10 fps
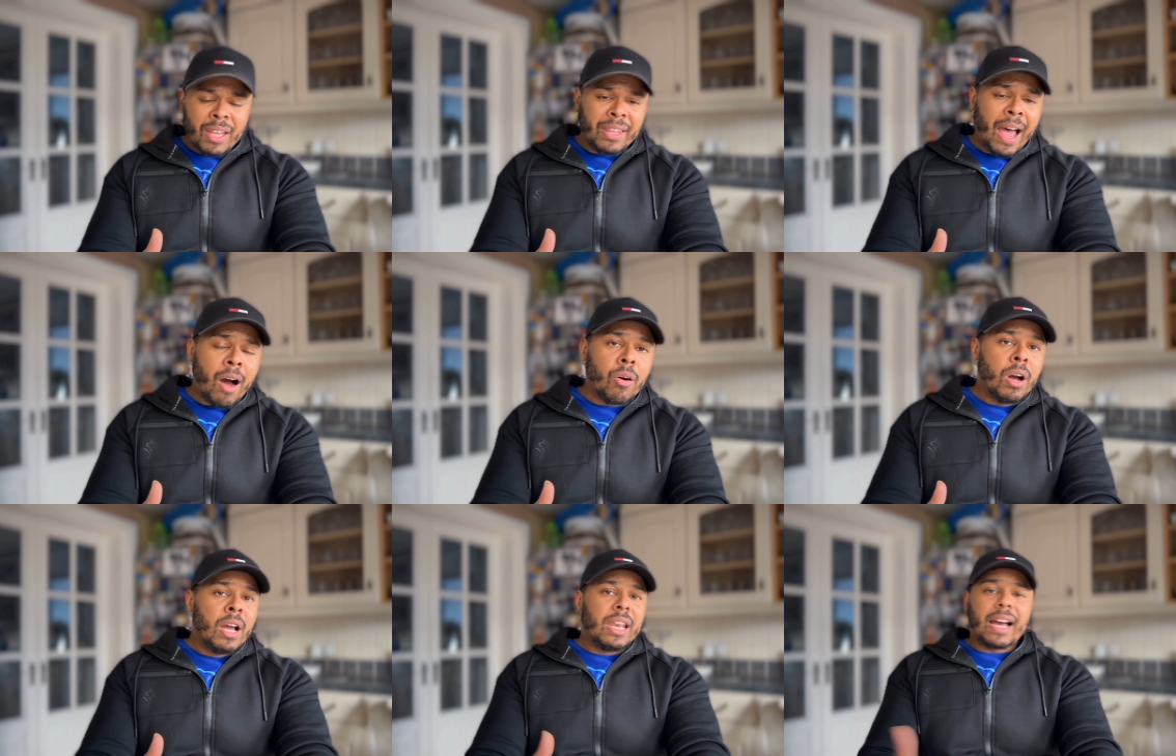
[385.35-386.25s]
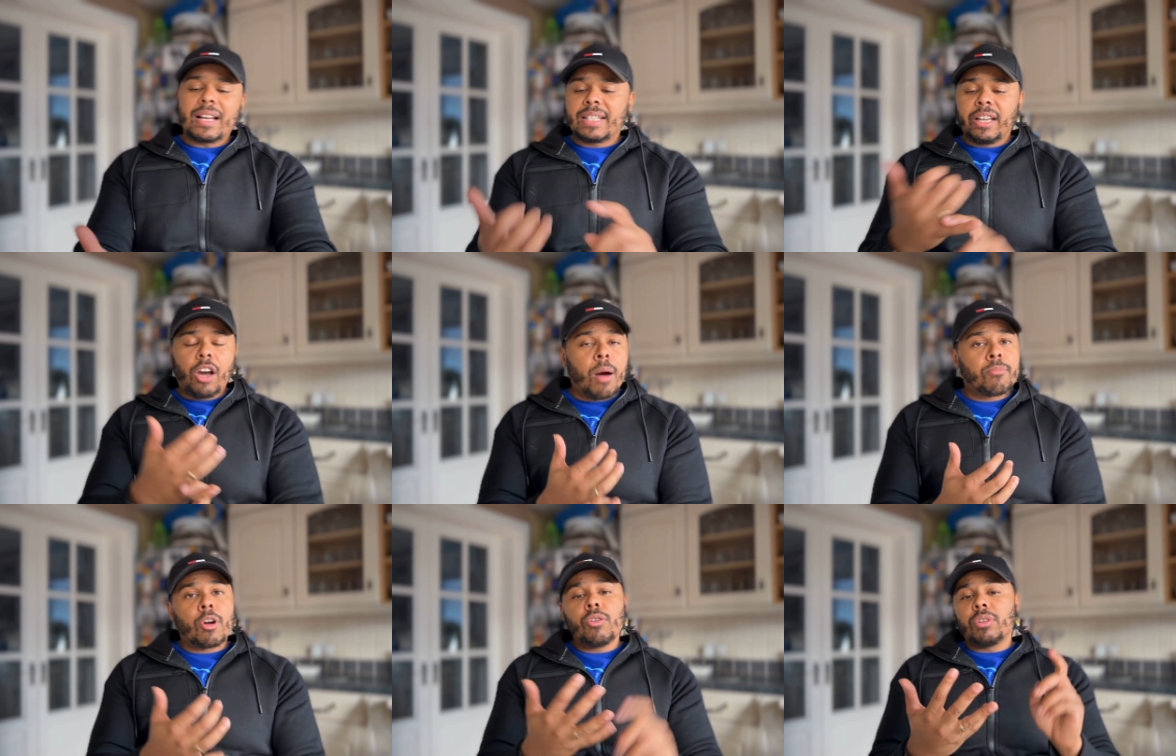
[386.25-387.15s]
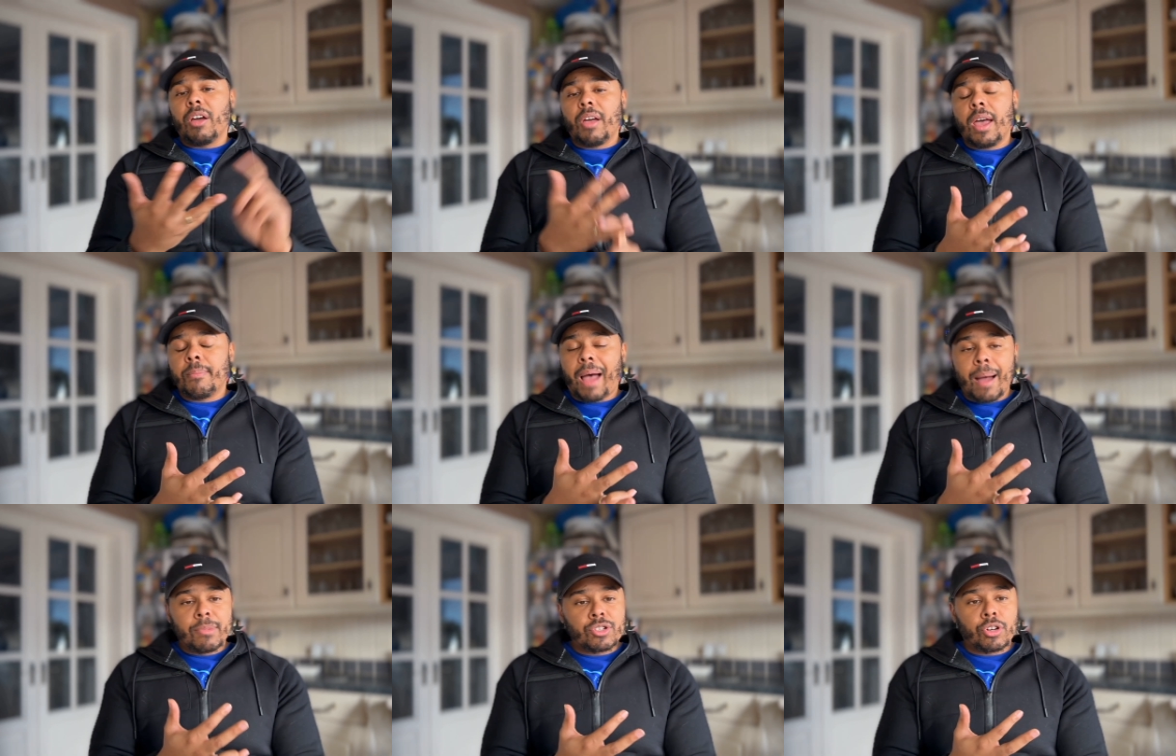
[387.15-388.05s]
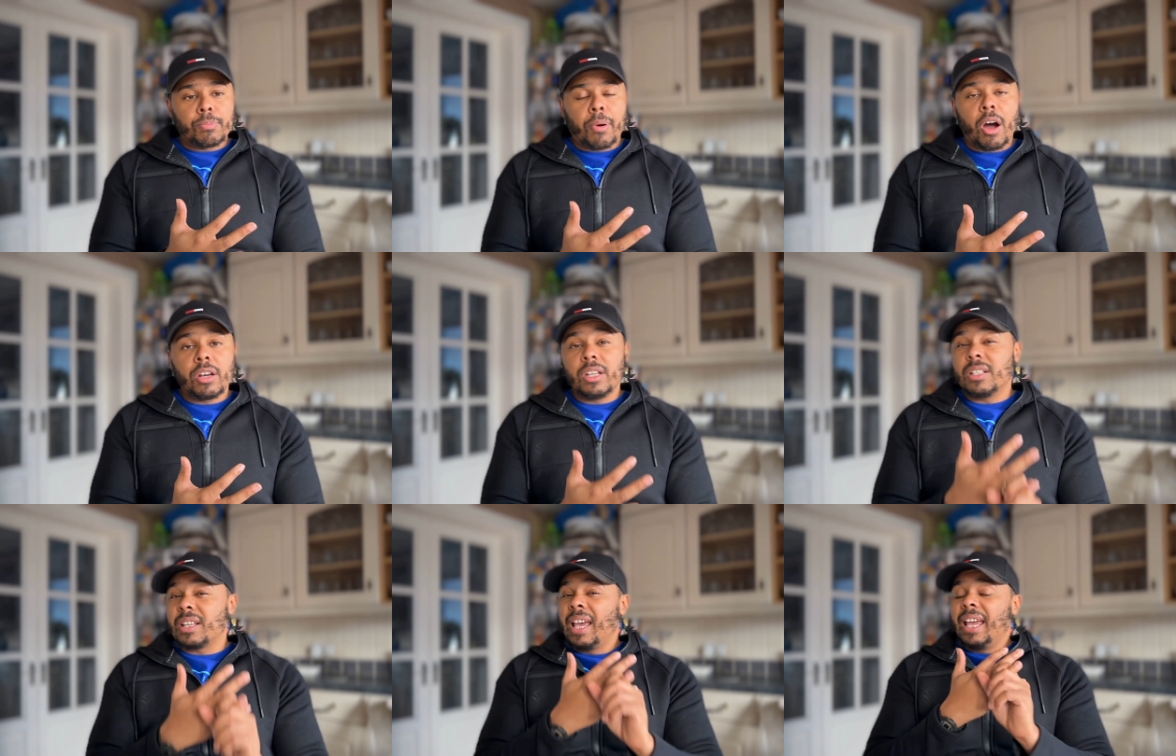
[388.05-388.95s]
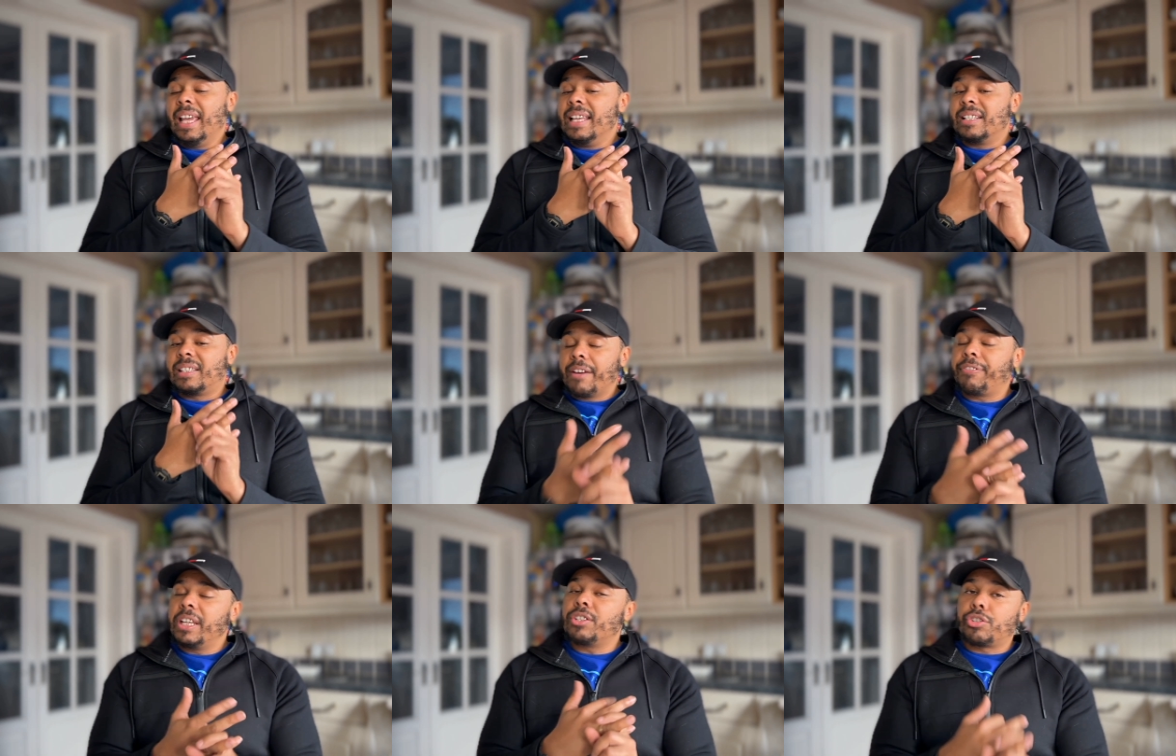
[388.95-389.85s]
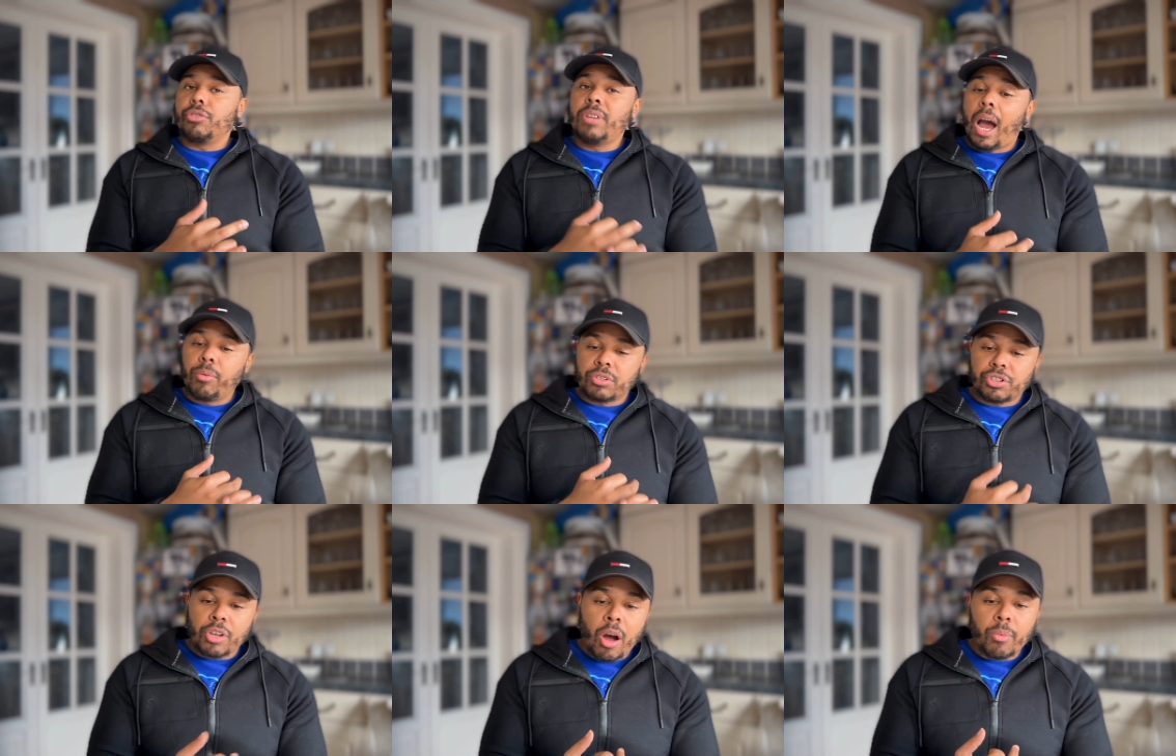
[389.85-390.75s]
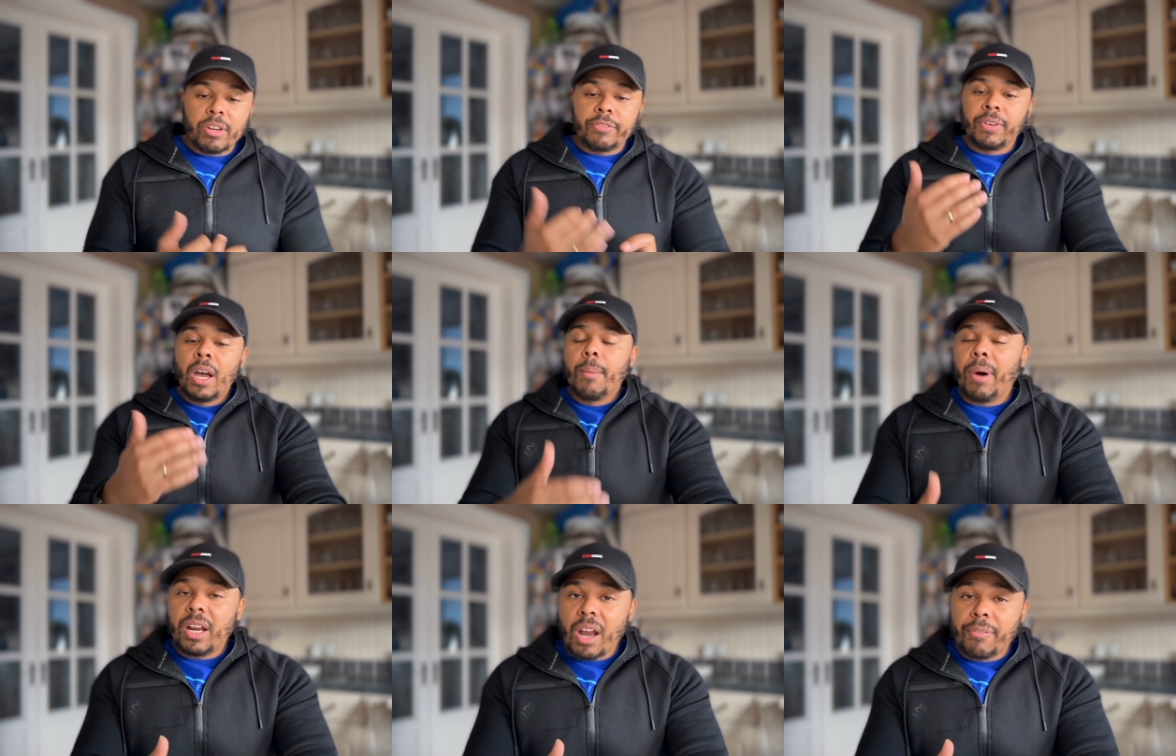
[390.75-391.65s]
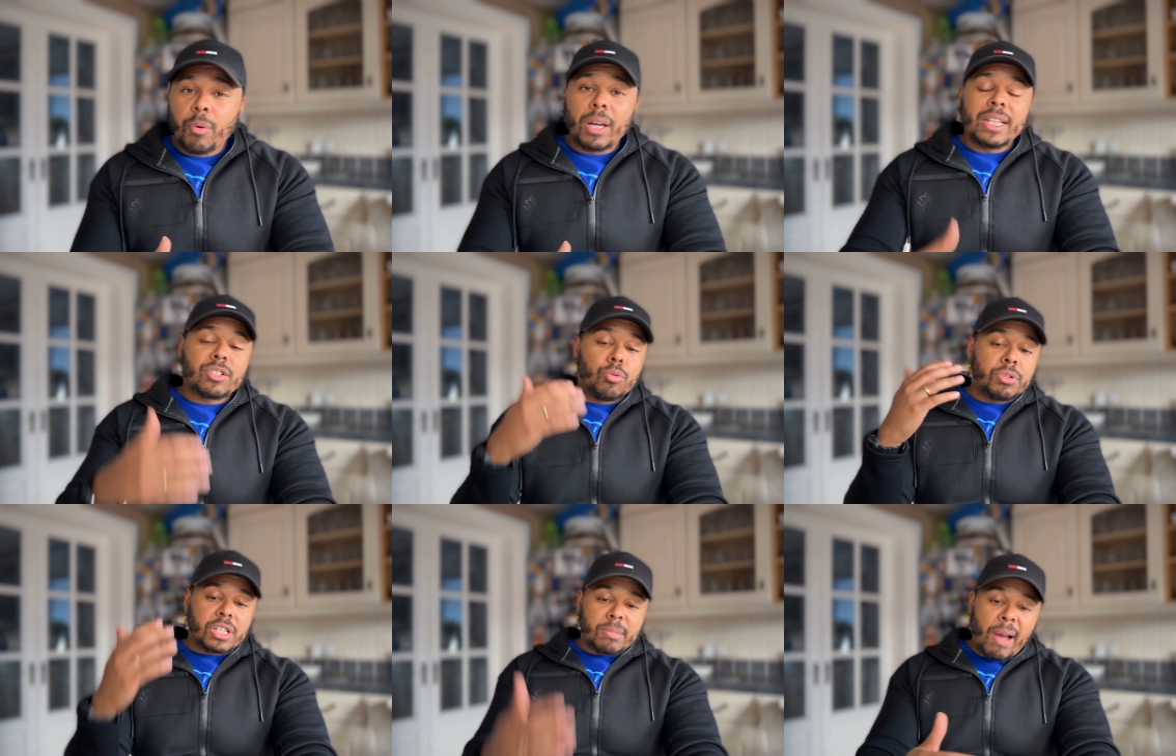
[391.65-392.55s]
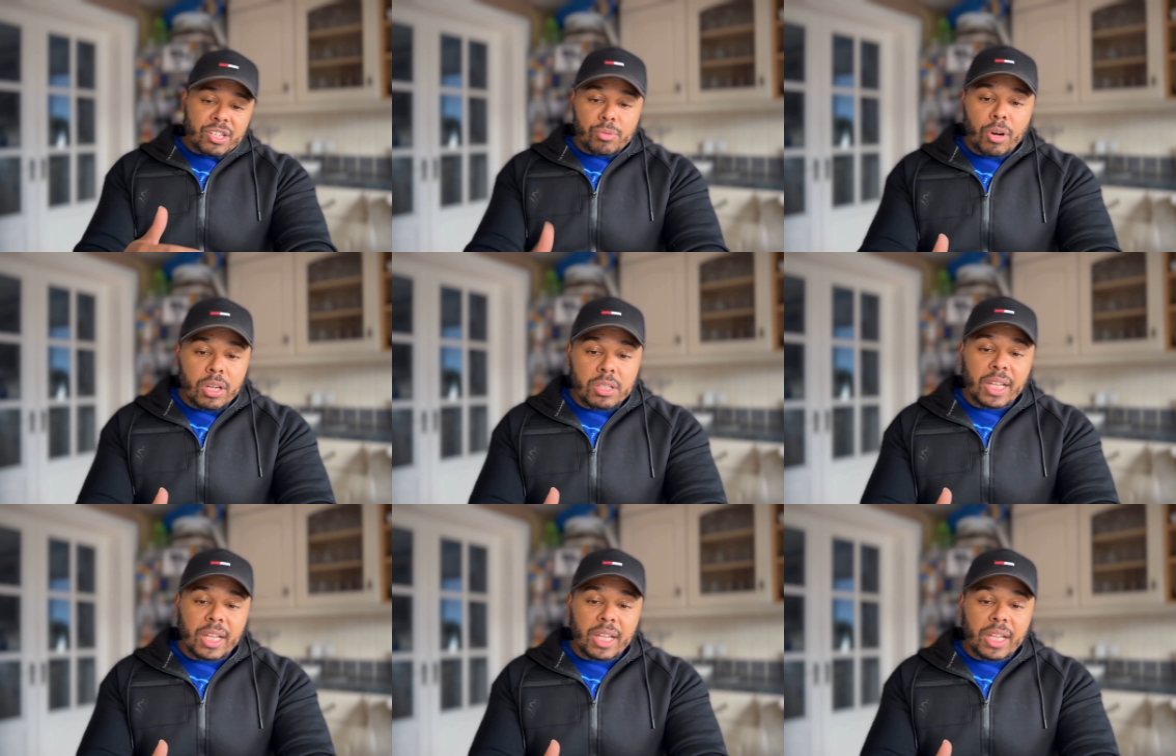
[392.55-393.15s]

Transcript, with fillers: now like i said gumroad uh, um, amazon partners is definitely two that I would start with, but another one is called Smashwords.